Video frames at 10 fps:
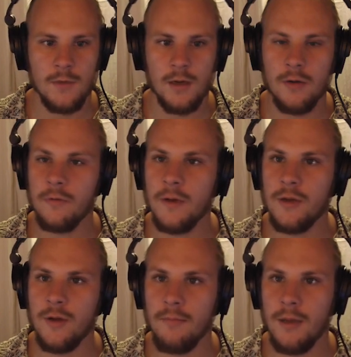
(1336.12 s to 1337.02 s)
Another way
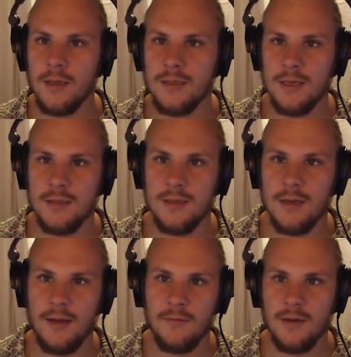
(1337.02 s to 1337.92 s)
you can make a change in
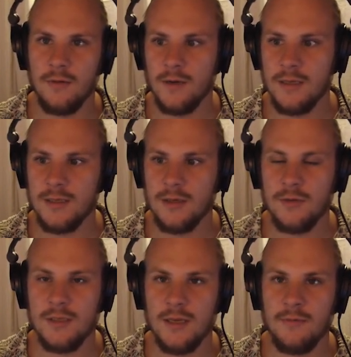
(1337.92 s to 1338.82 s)
the left and the right
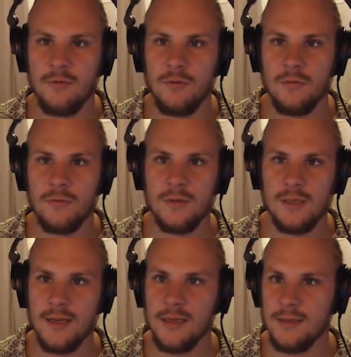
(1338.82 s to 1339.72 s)
channel is if you
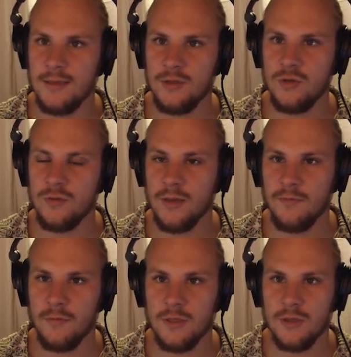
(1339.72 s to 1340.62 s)
slightly detune them
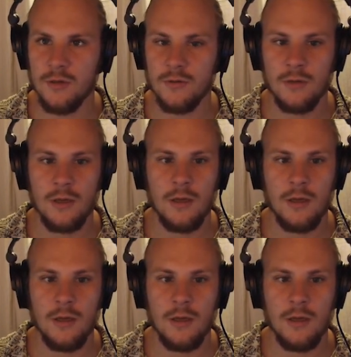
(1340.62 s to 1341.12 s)
from each other.